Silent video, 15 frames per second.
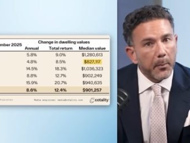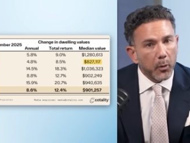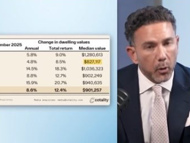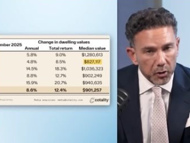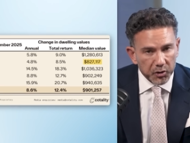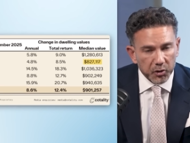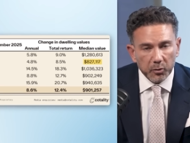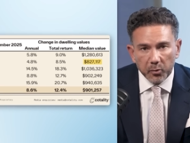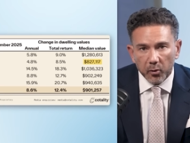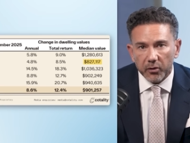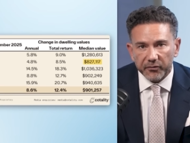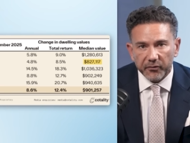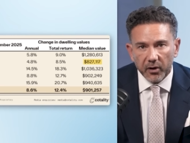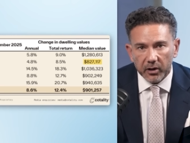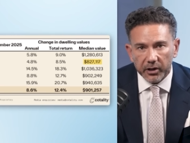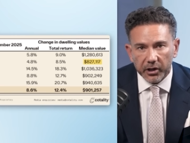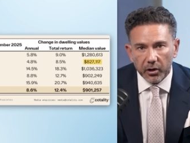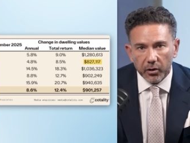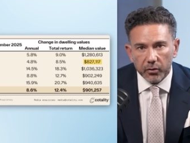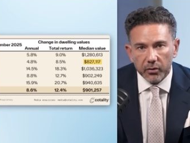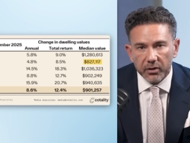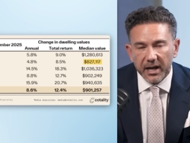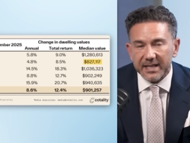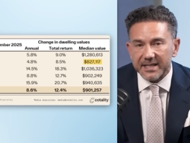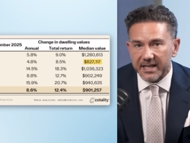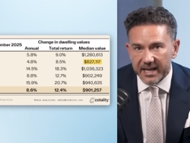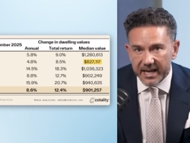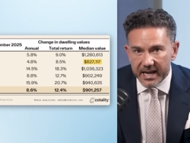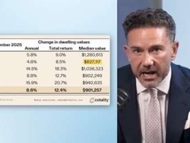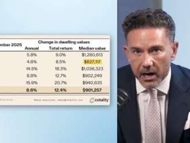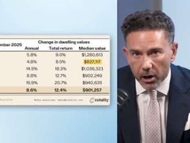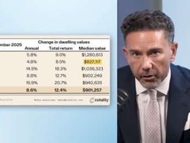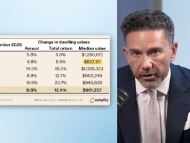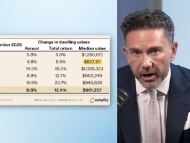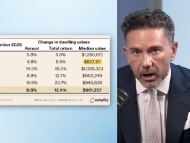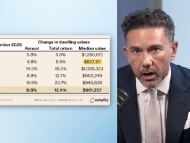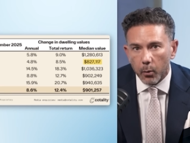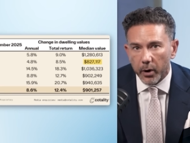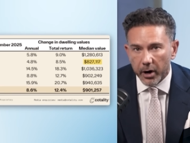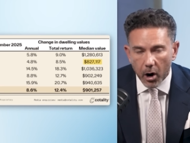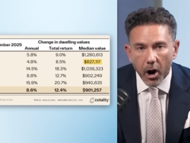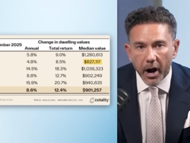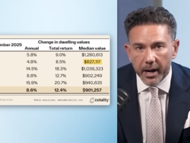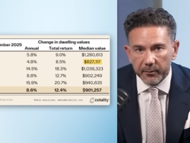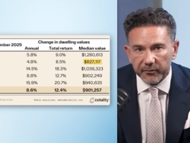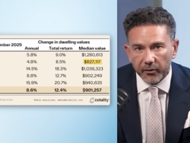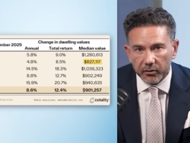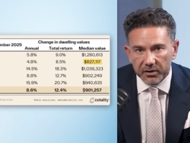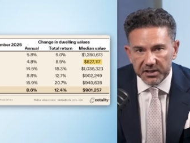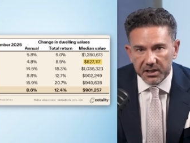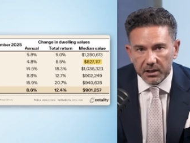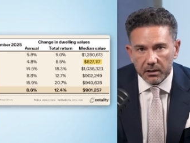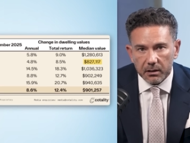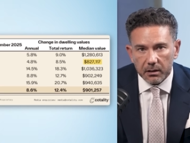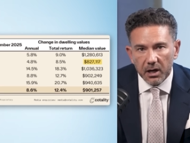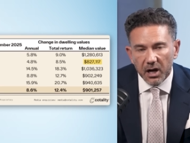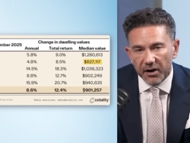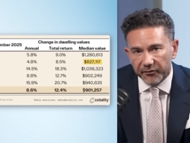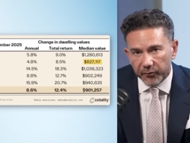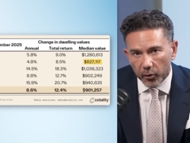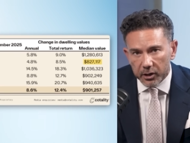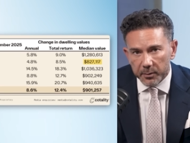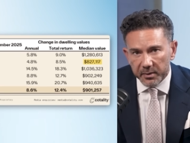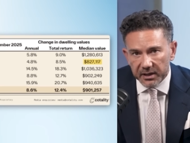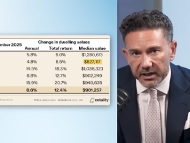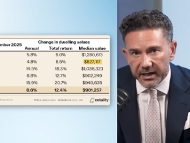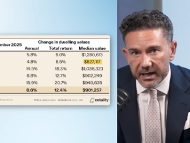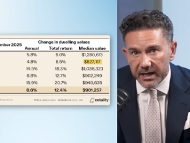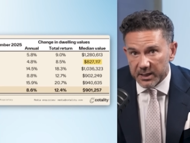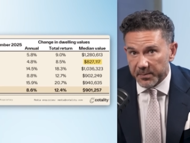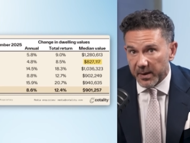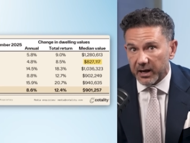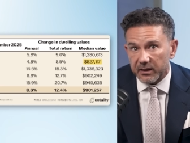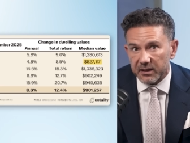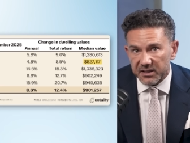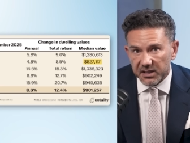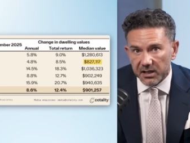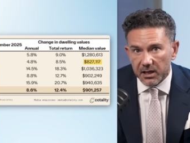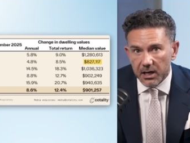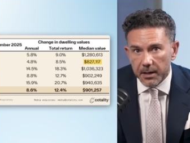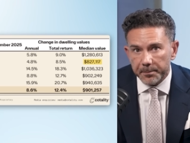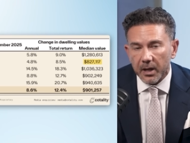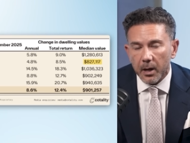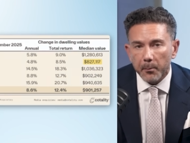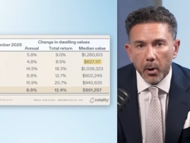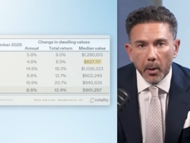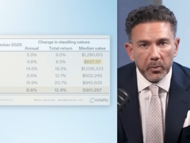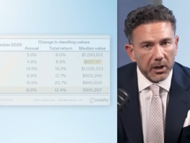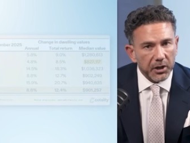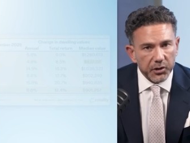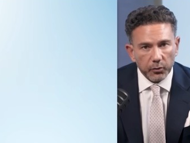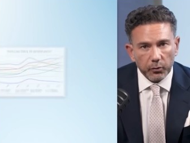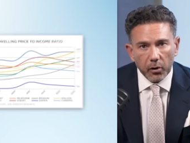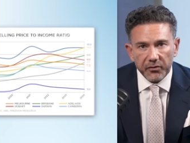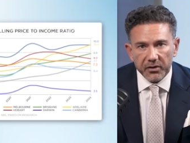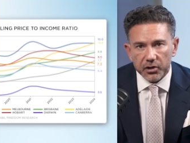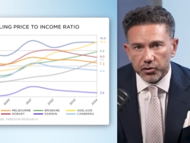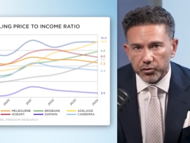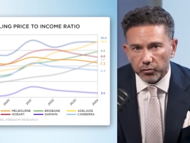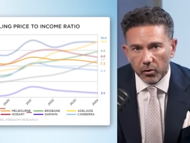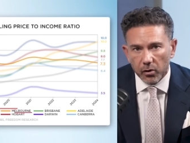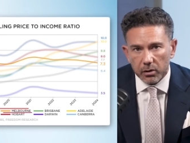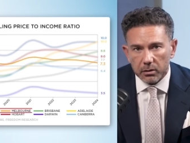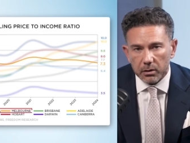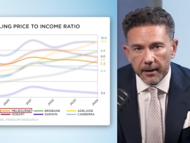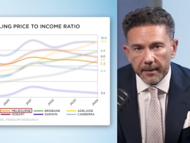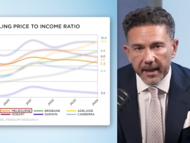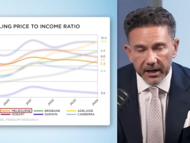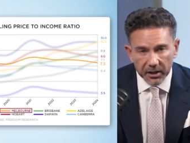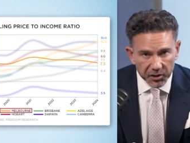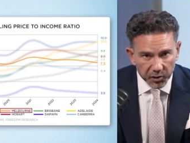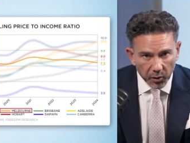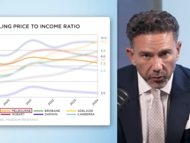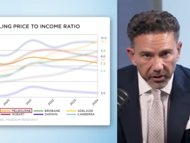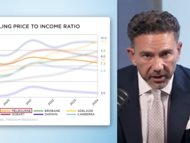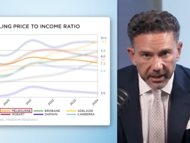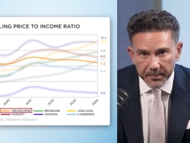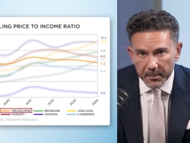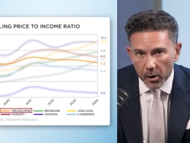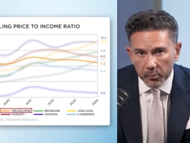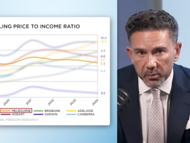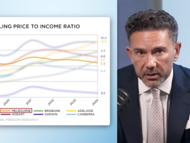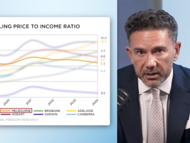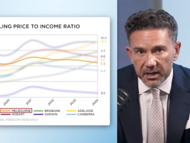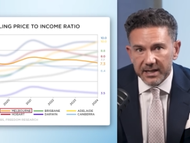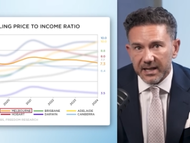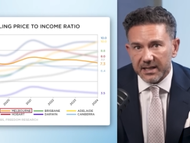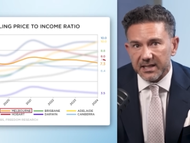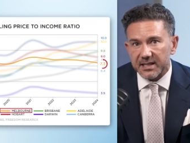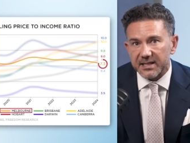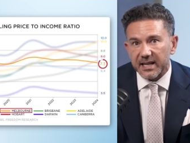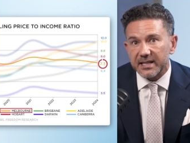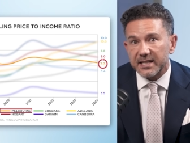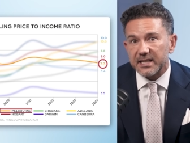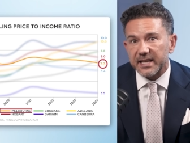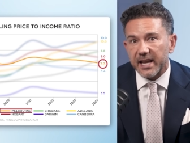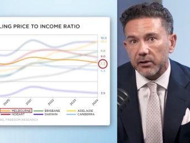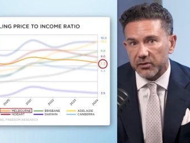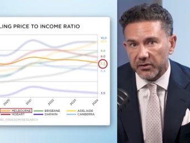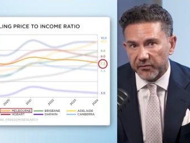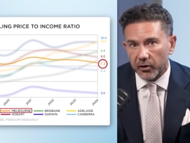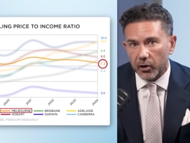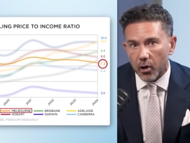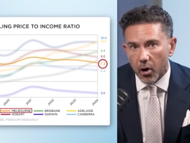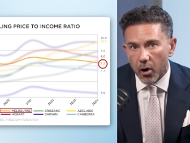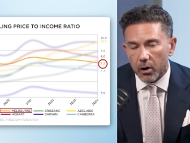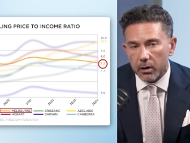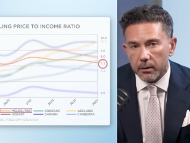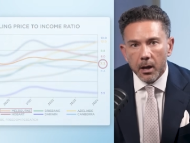personal portfolio, it's a key area where I am focusing. Affordability is better than Sydney, population growth is strong, And historically, Melbourne doesn't stay discounted for long.